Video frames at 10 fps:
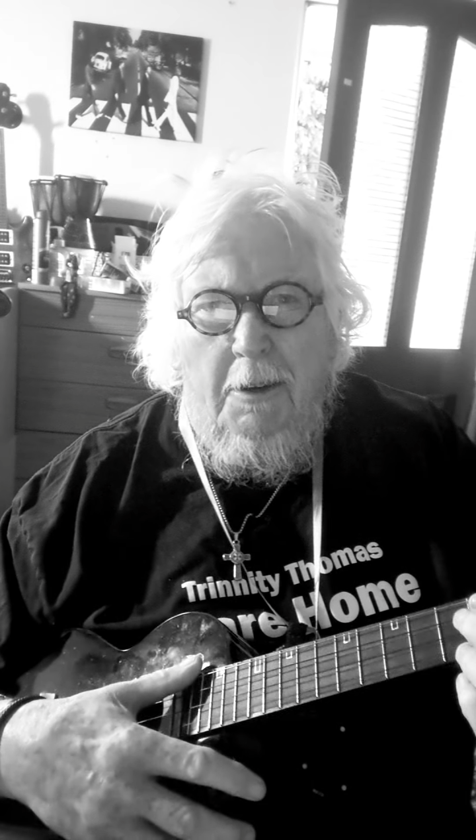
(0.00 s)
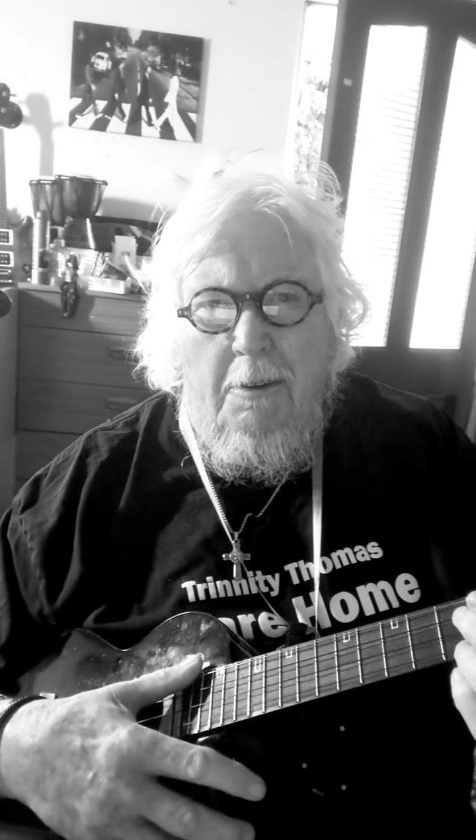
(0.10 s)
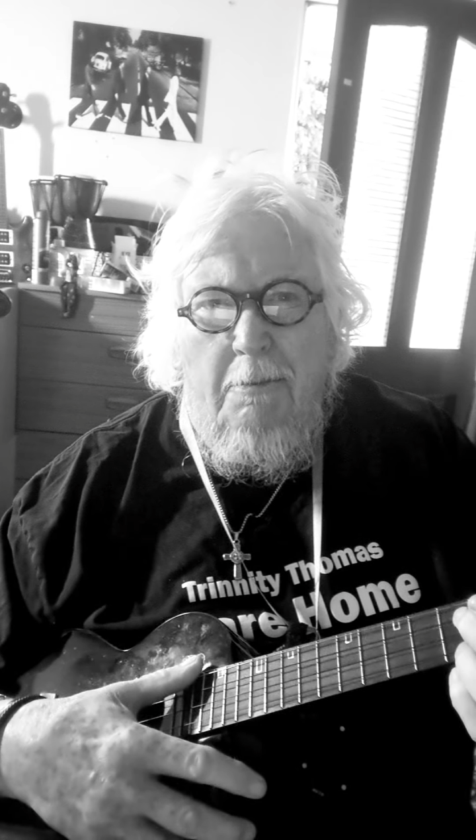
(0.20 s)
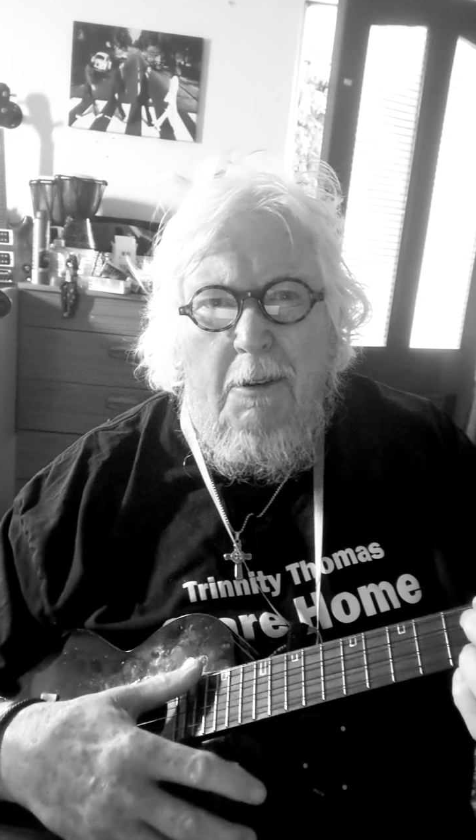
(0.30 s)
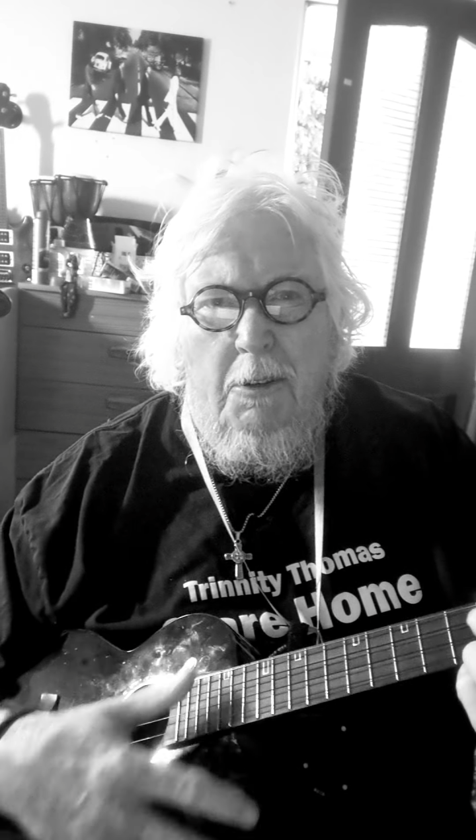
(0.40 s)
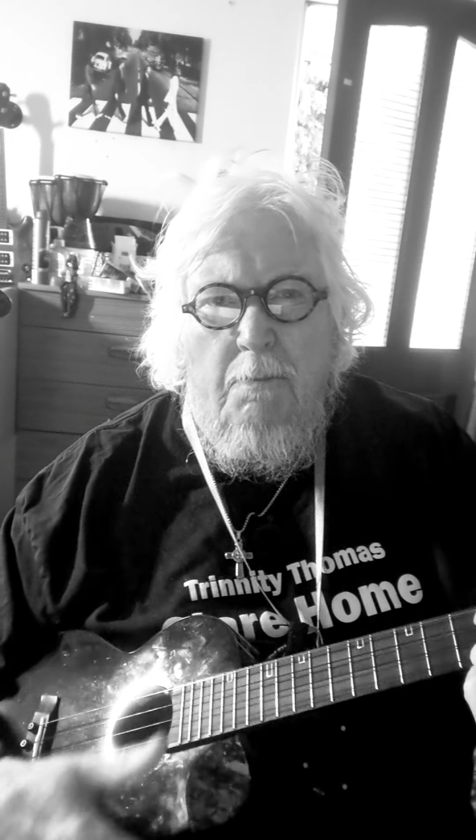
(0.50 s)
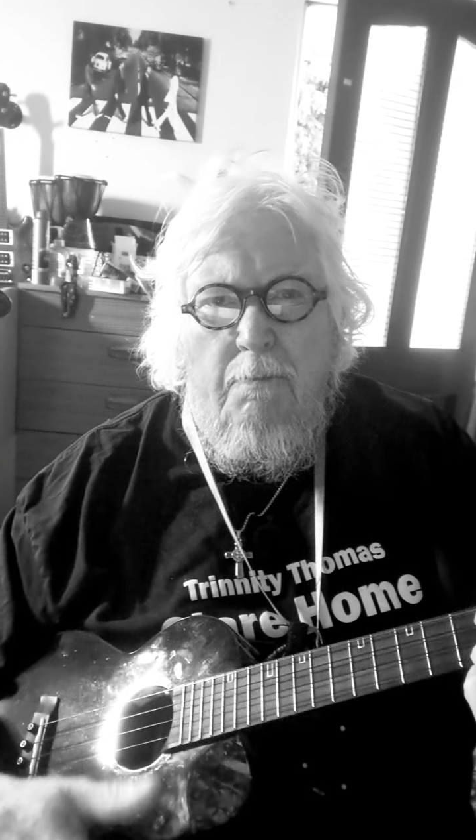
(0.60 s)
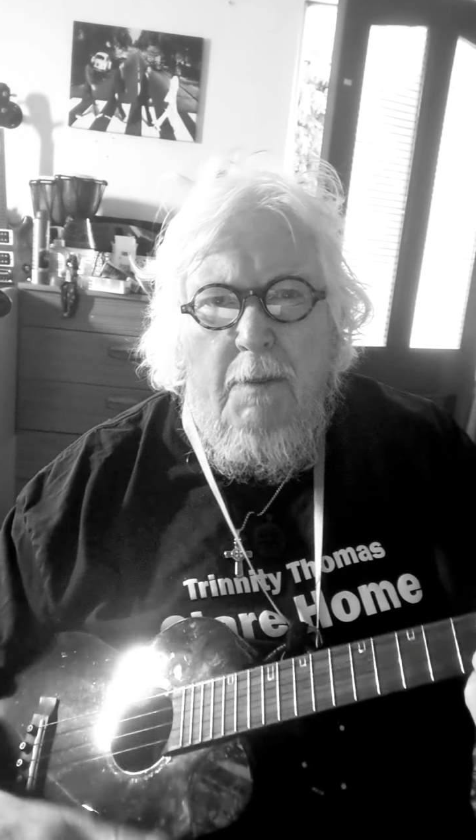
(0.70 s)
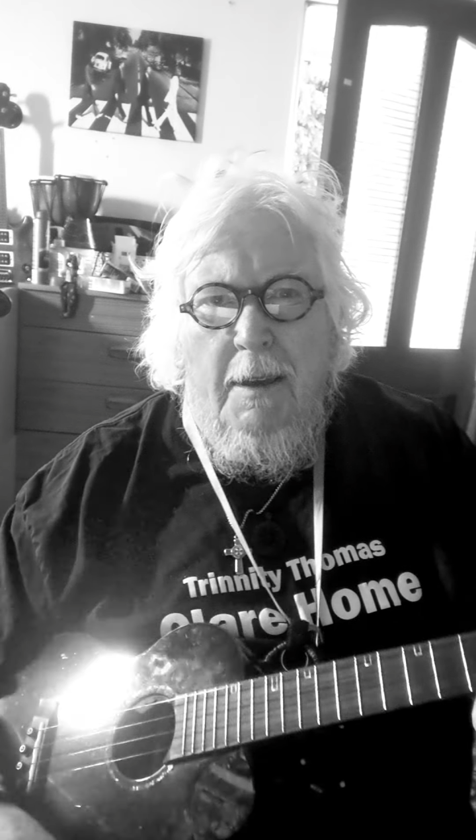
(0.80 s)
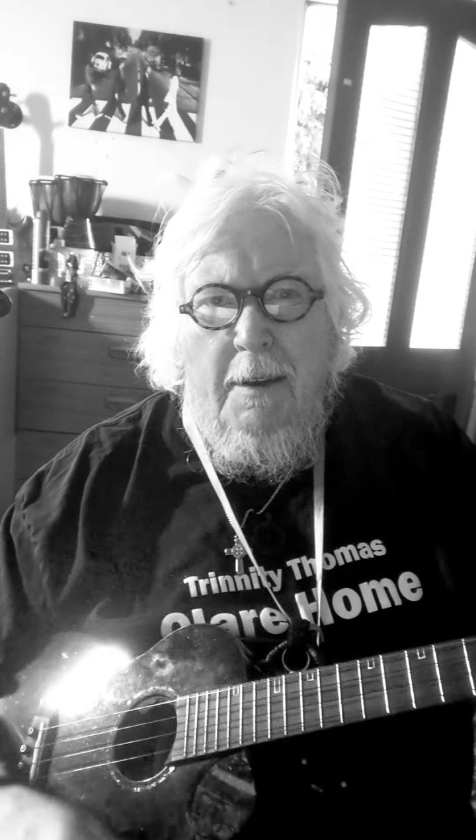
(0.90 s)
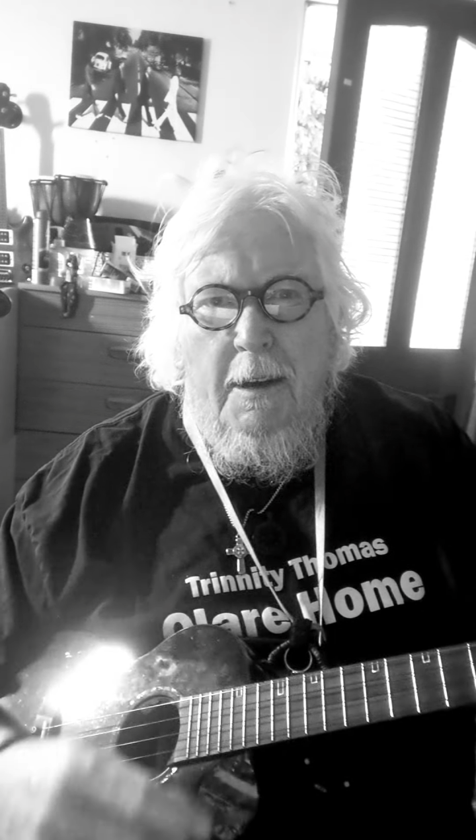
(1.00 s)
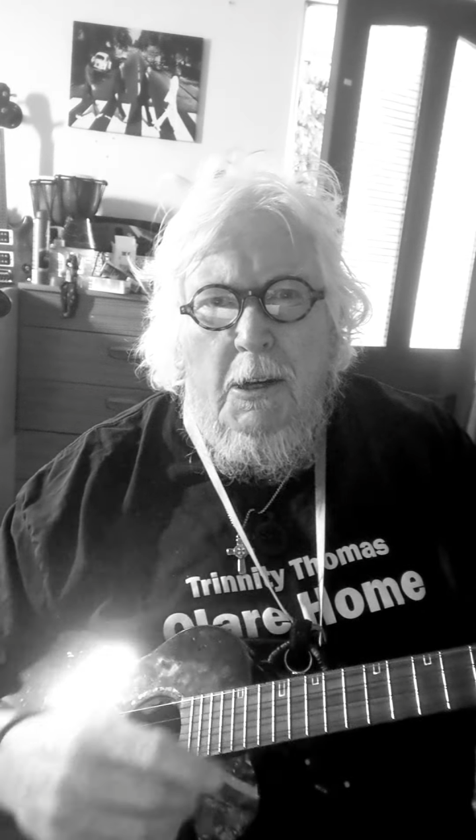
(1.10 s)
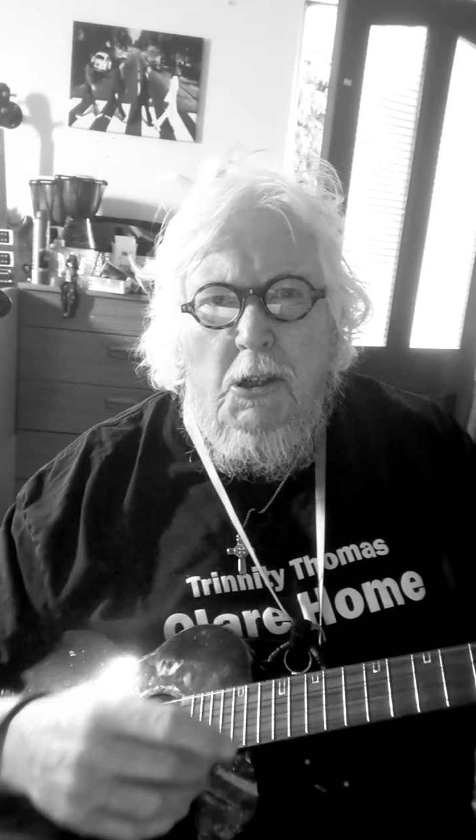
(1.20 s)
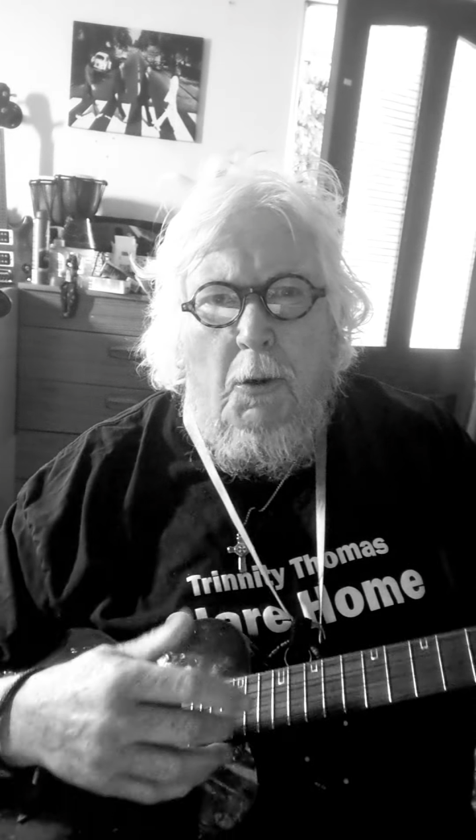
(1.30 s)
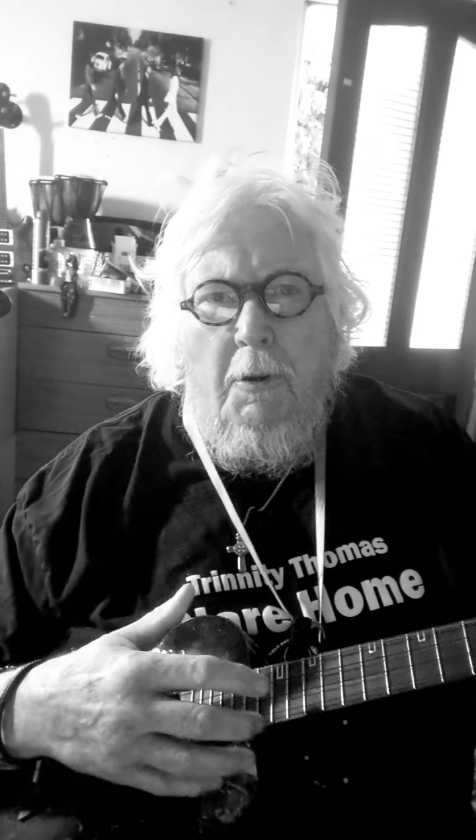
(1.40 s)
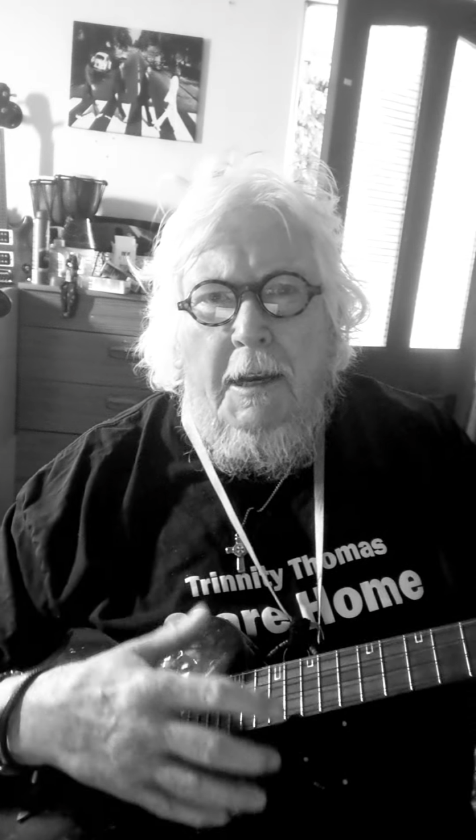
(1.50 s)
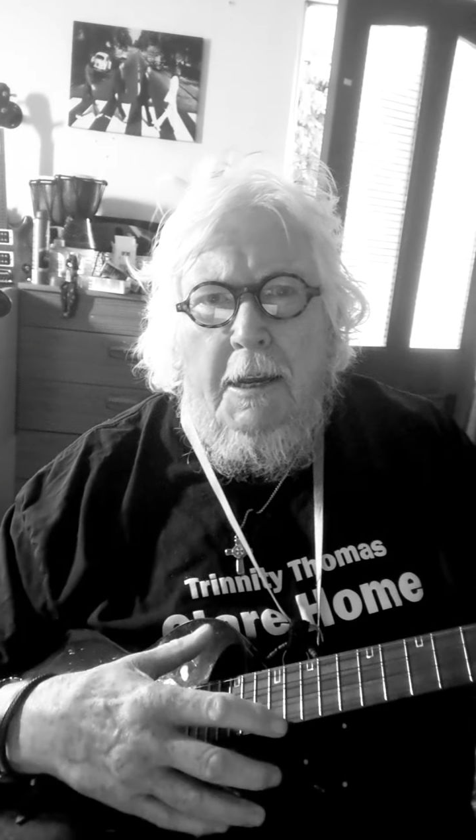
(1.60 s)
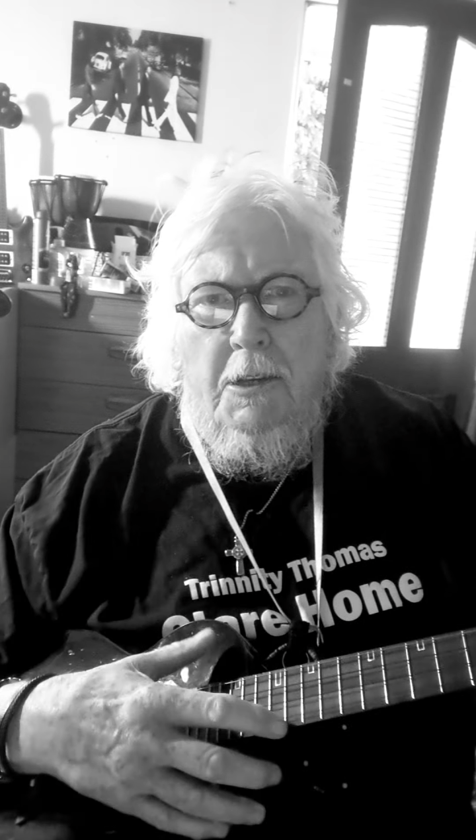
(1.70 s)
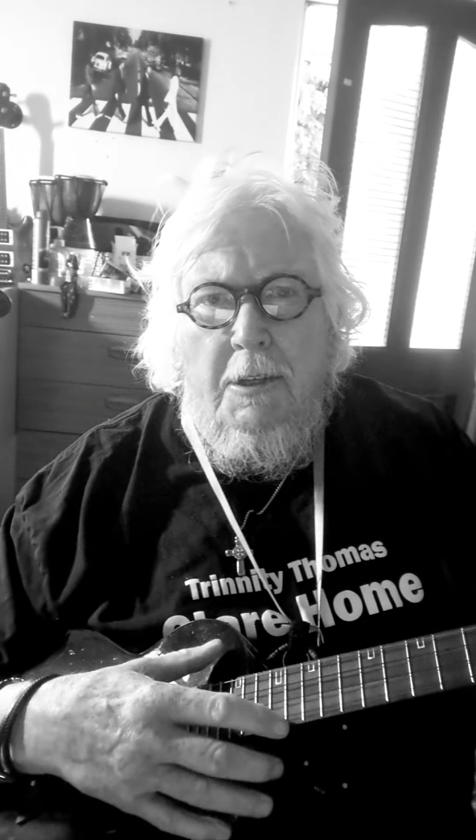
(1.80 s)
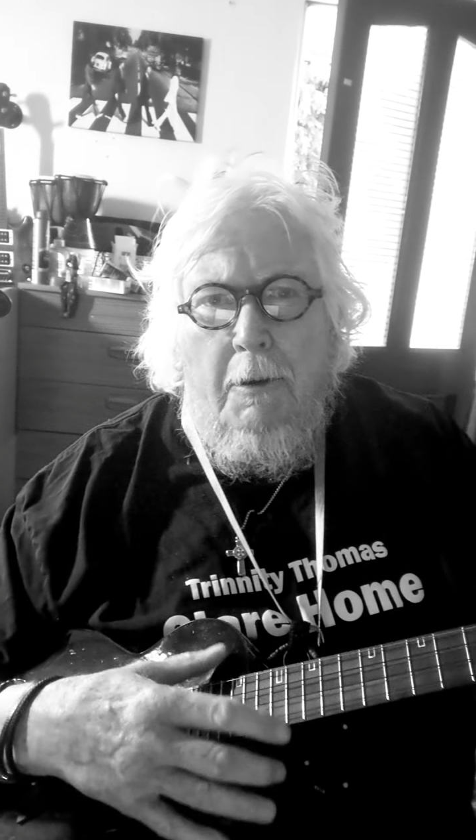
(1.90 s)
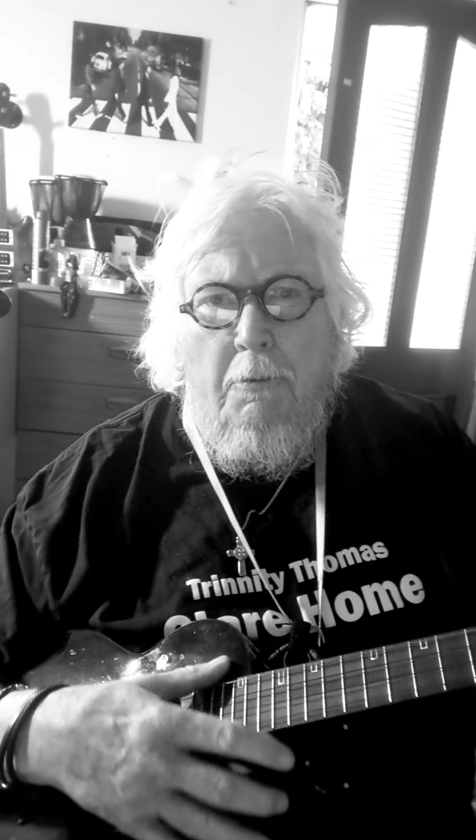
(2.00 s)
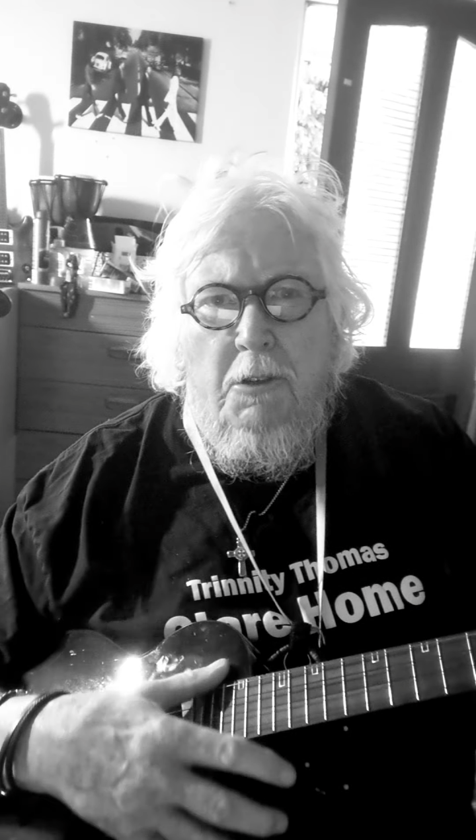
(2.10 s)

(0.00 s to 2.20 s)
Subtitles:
a song in itself.